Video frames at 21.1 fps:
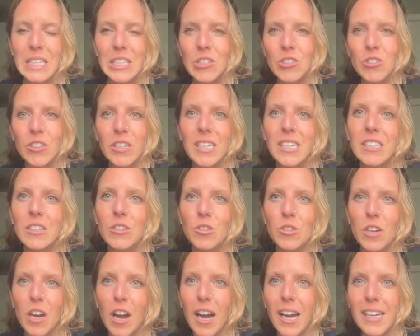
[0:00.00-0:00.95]
Green
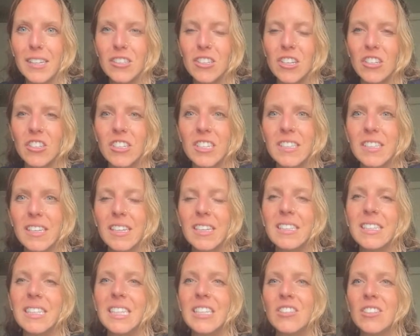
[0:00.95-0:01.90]
Street garage, and she's
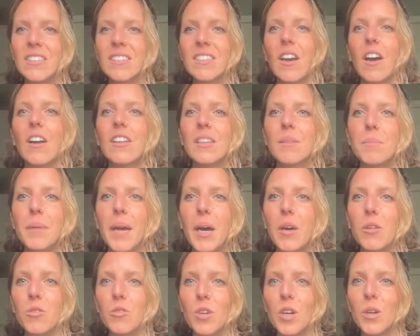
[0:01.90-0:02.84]
going to teach us all
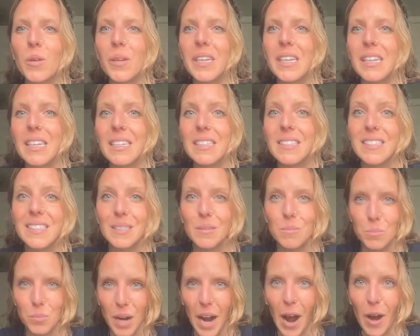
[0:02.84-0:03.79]
about growing
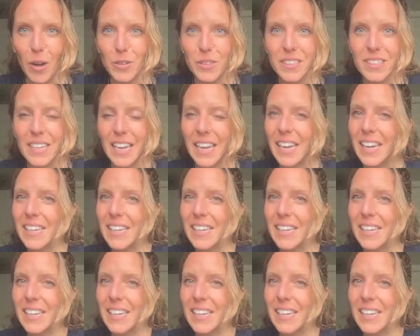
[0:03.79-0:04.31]
sprouts.